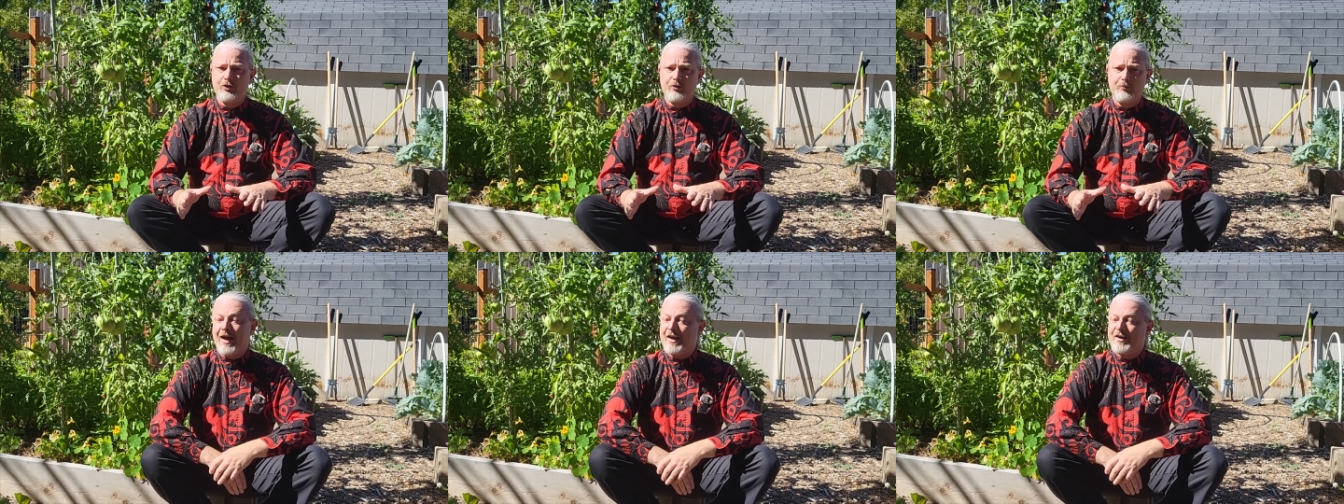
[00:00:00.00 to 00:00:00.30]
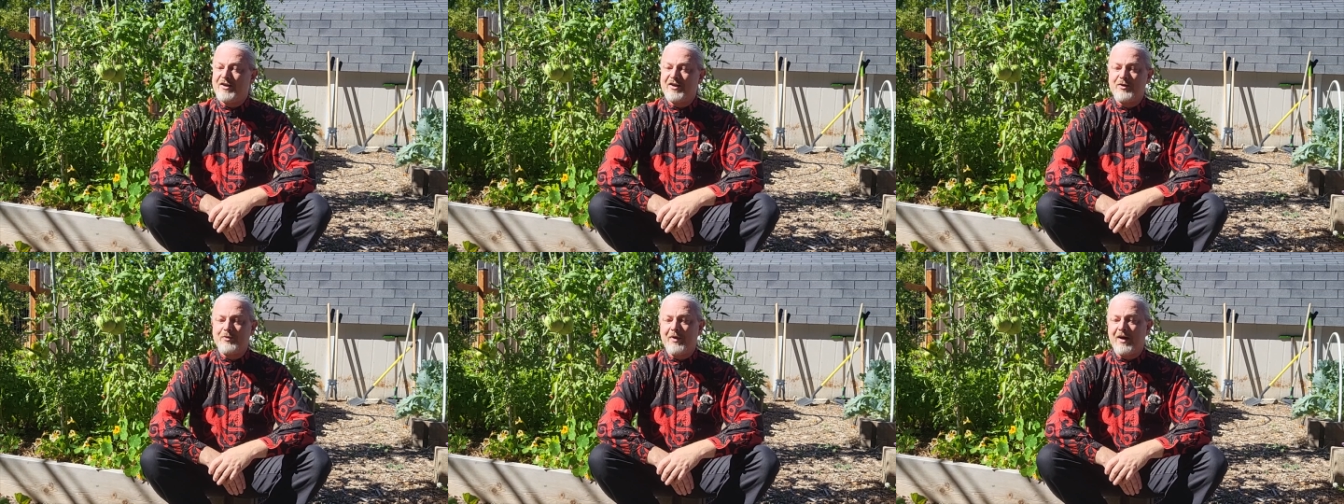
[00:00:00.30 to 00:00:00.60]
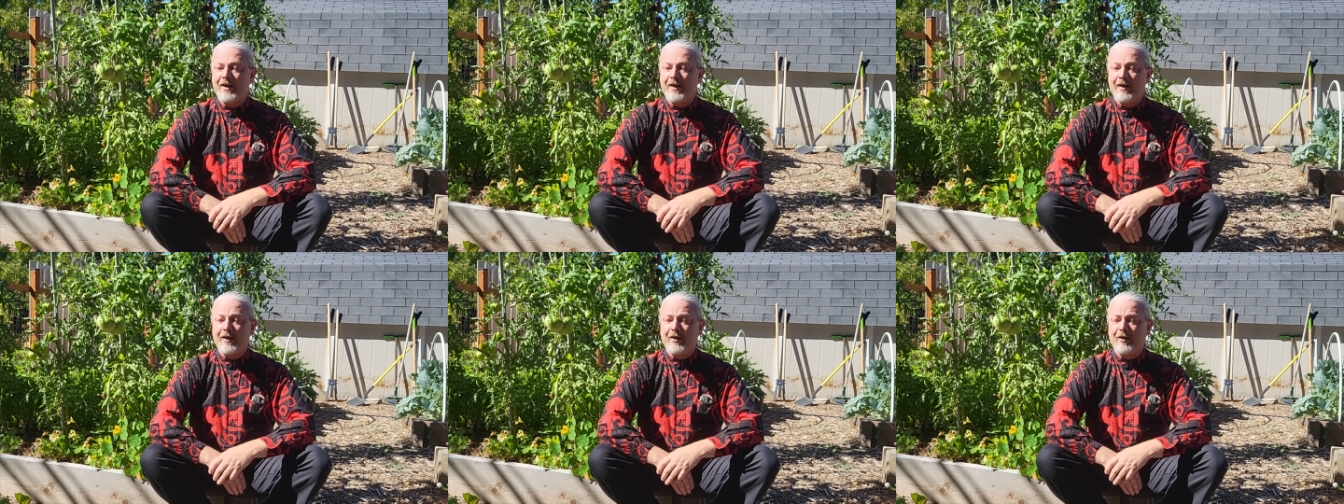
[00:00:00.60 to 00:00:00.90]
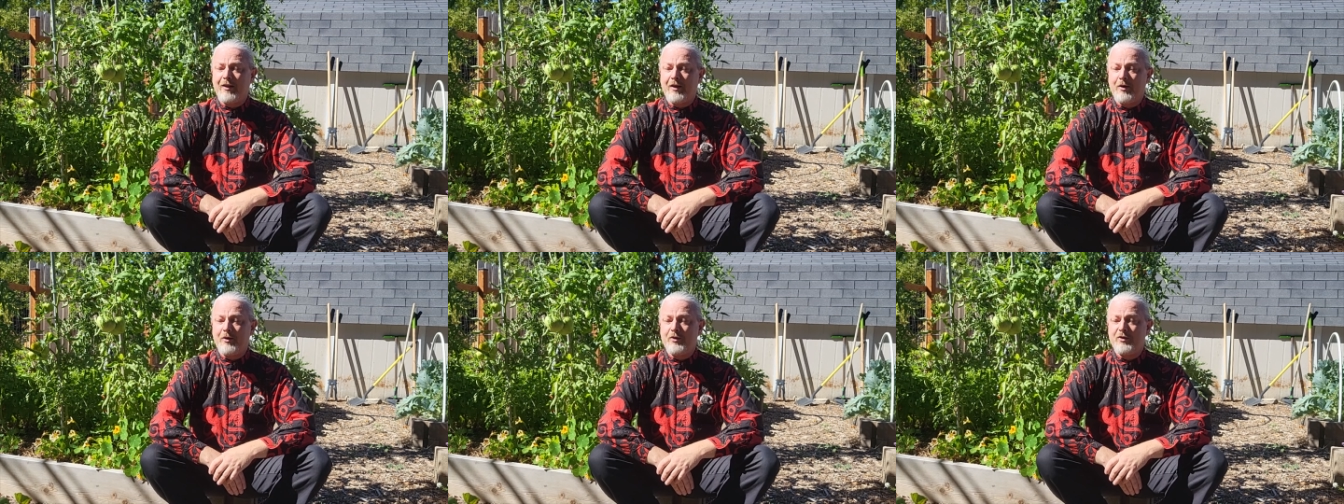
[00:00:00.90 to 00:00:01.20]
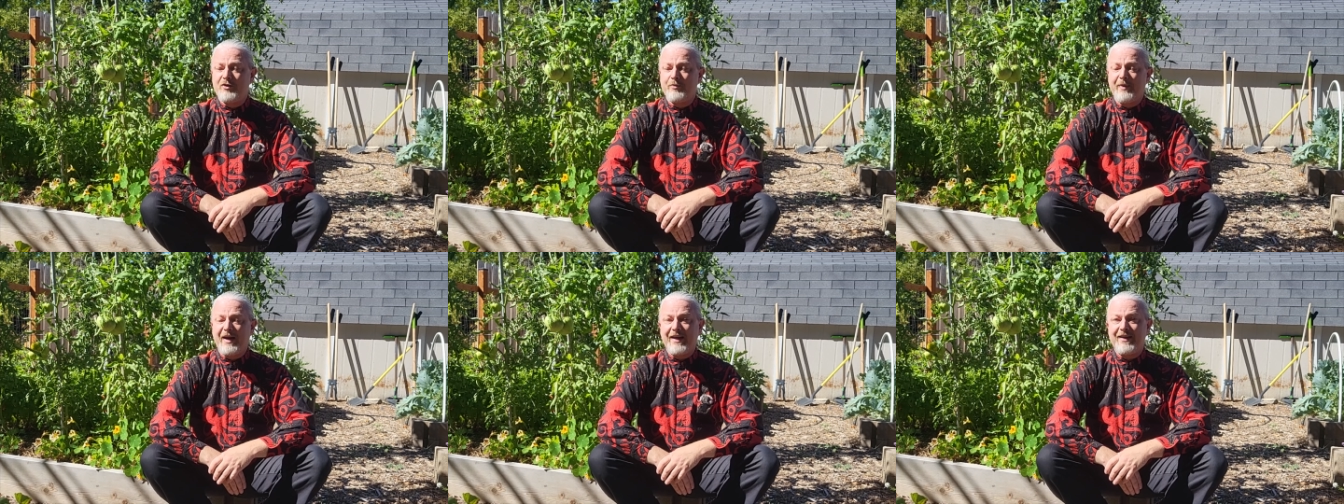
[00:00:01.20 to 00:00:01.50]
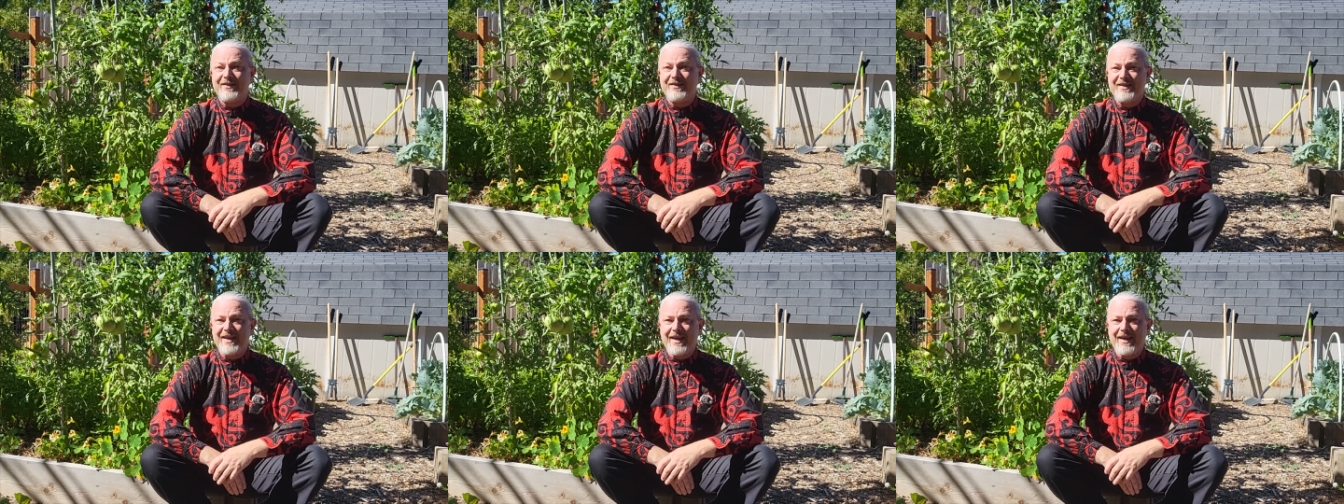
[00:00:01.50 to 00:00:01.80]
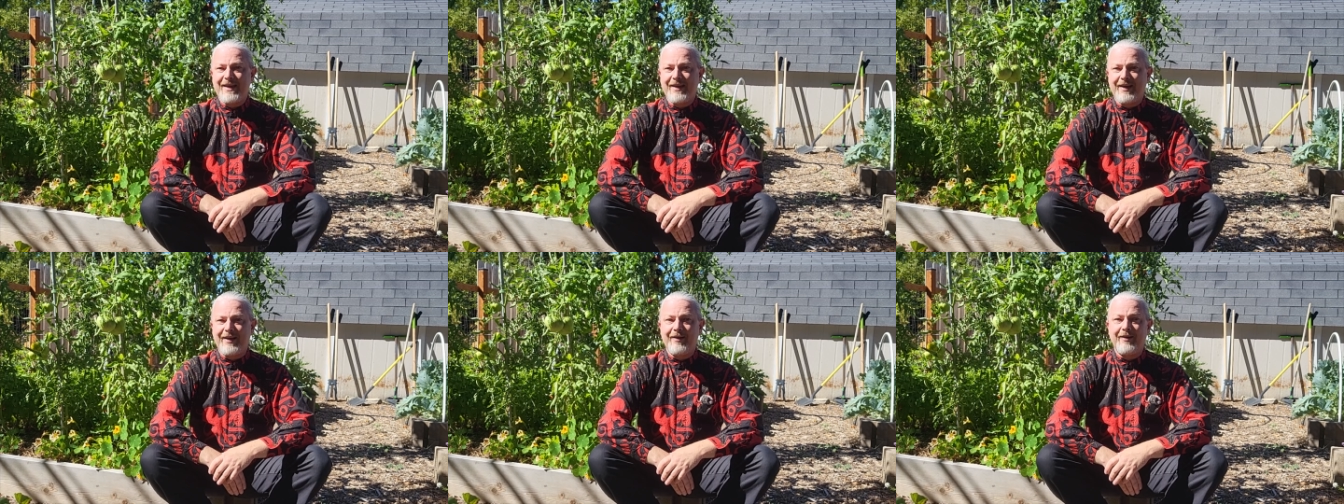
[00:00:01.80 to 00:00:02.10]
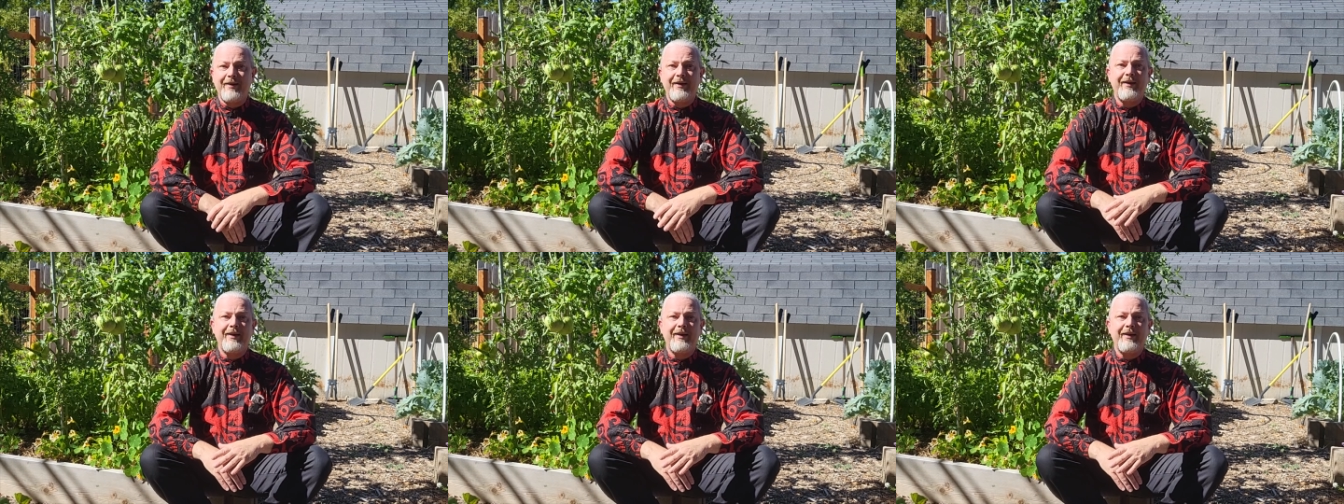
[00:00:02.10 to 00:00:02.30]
I just want to close by saying,